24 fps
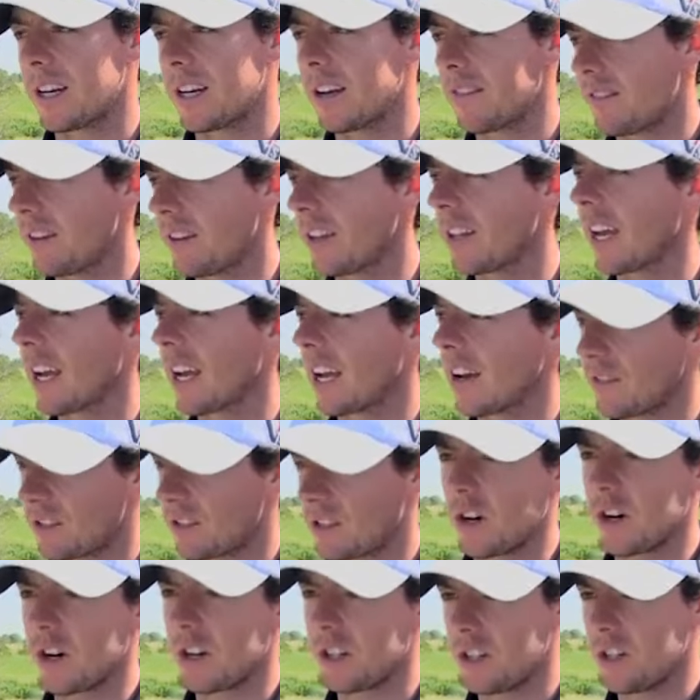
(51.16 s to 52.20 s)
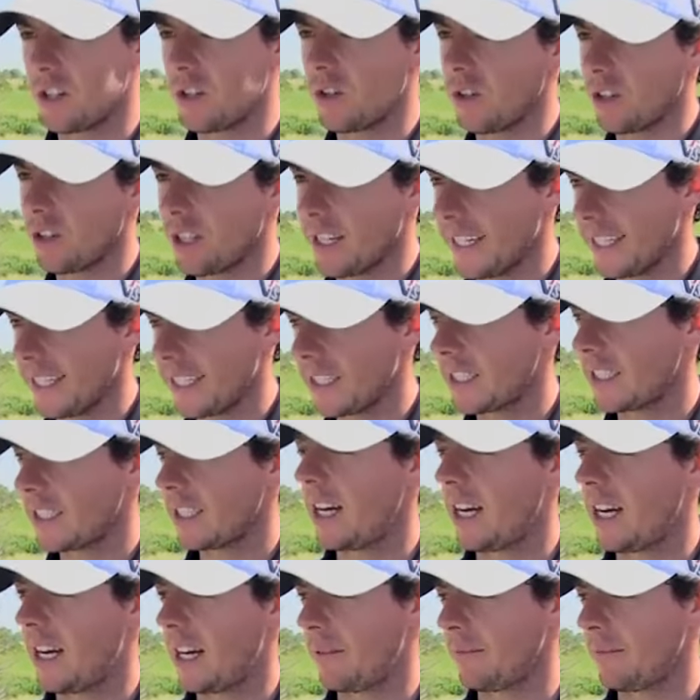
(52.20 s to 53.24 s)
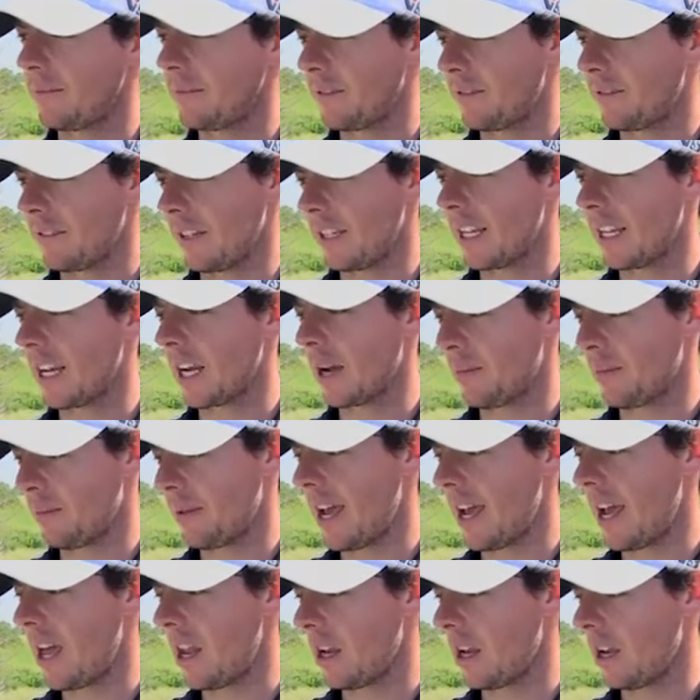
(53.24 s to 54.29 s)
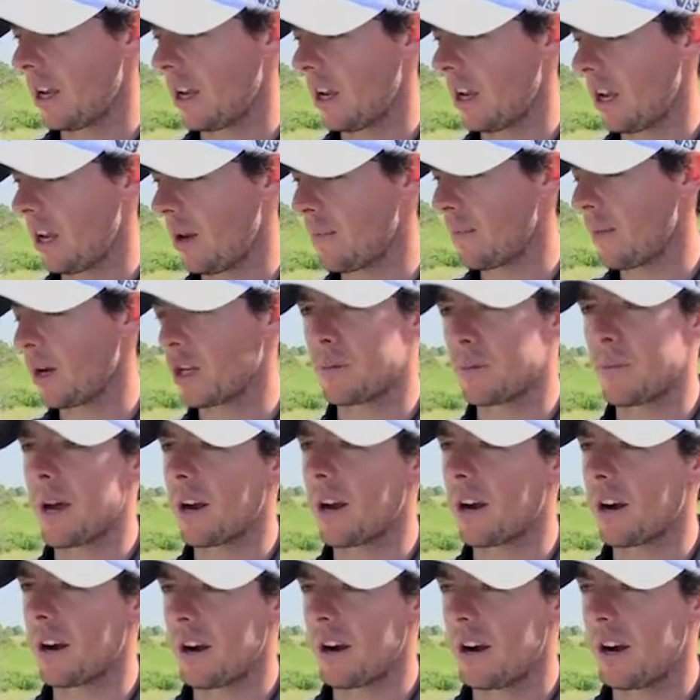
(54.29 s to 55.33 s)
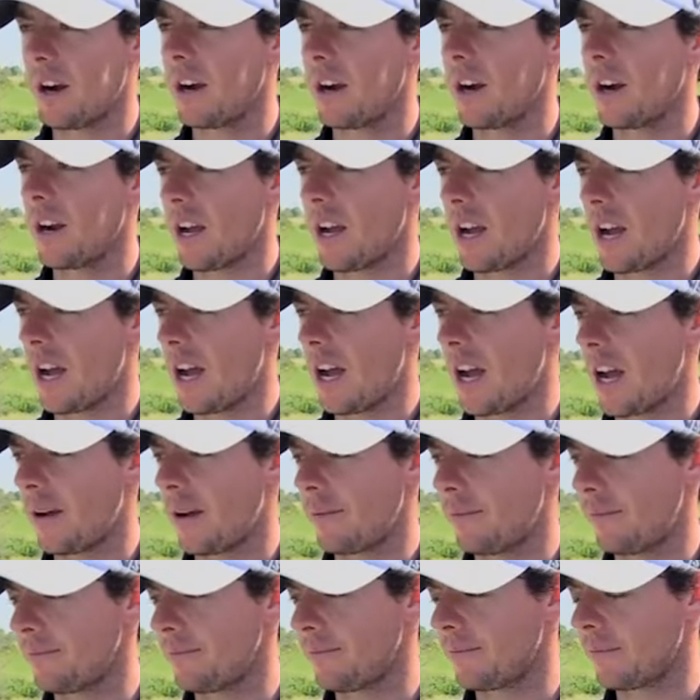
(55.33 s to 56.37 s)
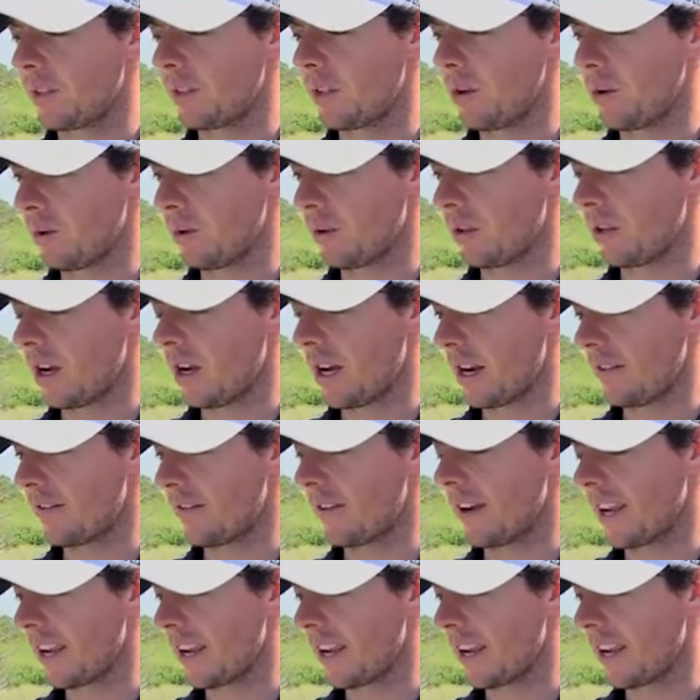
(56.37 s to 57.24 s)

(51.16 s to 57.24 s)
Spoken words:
I feel like I've started to do that. Feel like I'm playing much better. And if I can